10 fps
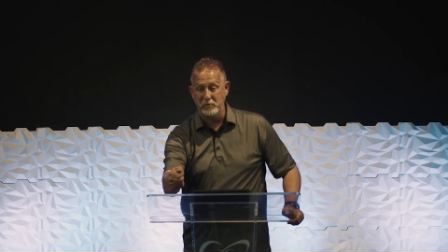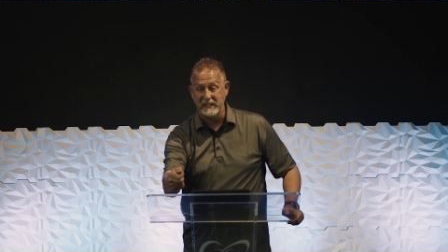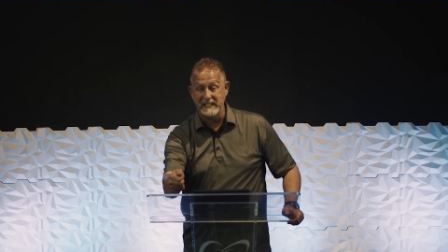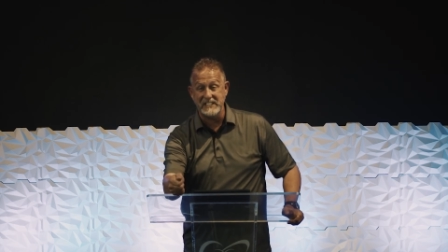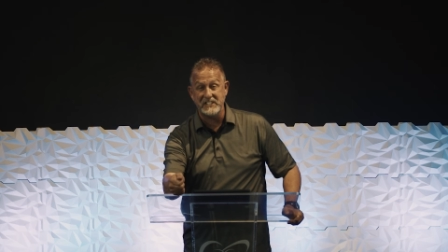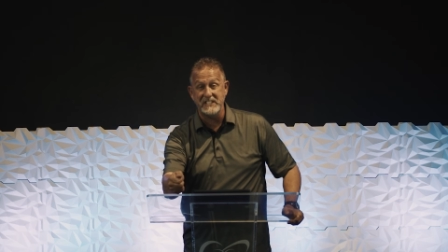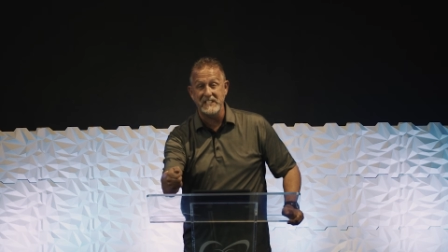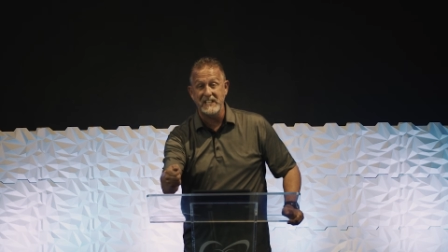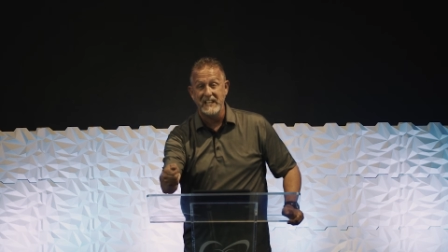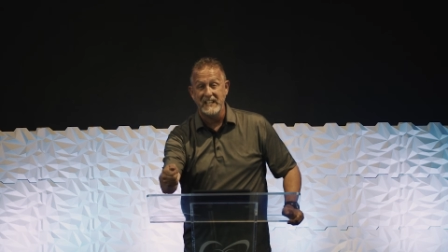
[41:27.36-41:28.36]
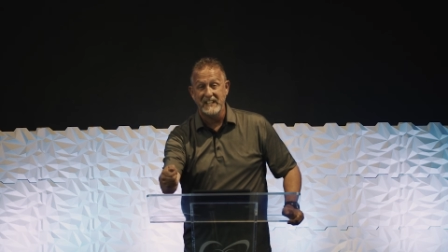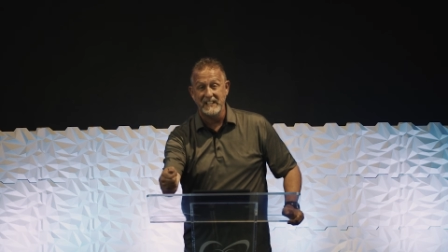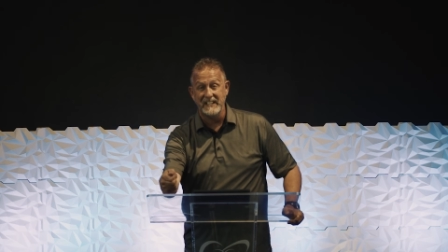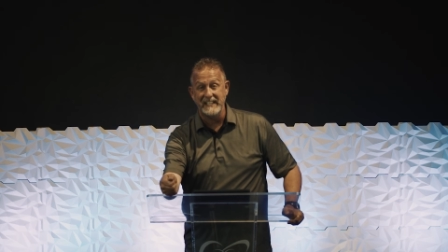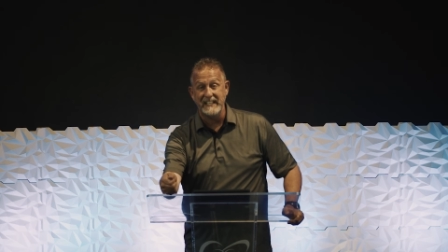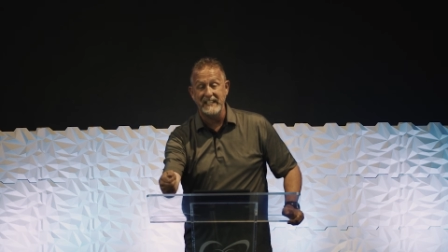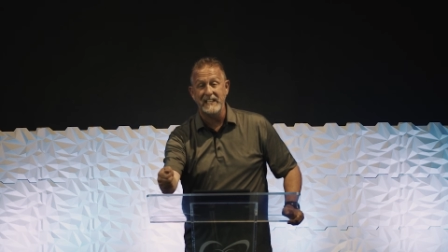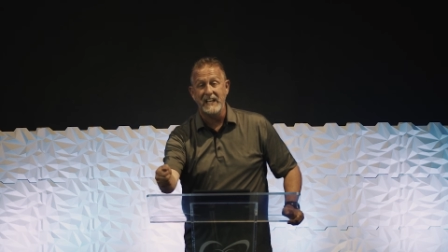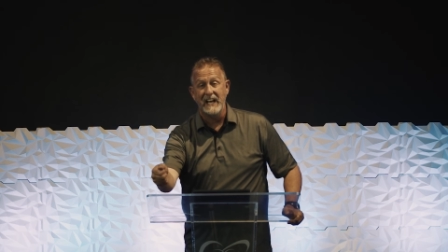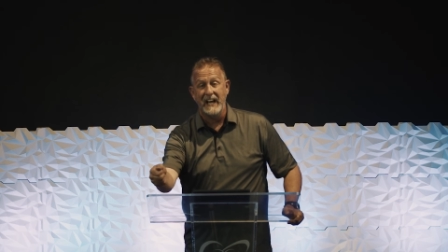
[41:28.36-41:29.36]
listen,
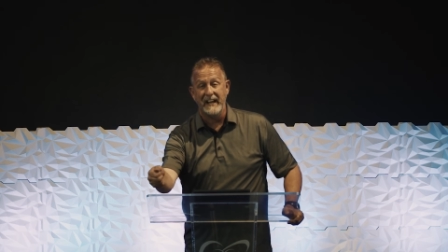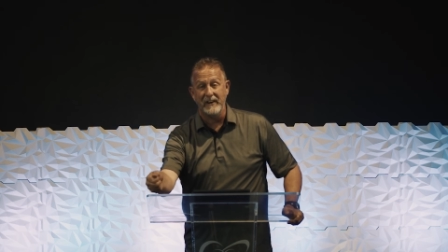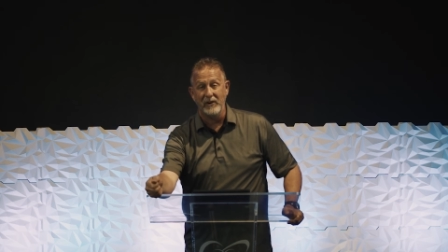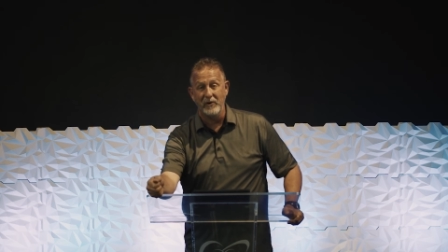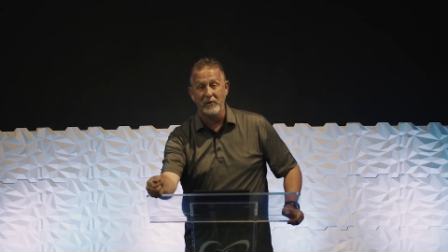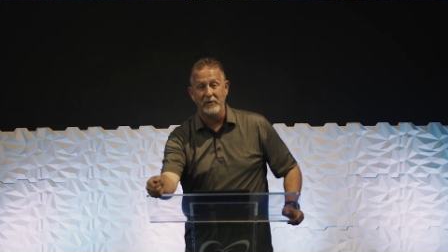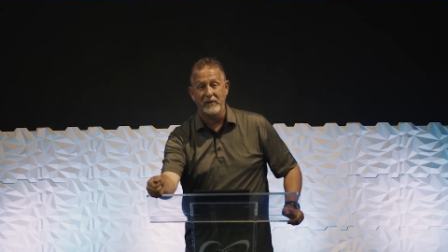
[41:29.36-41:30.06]
lean, and learn?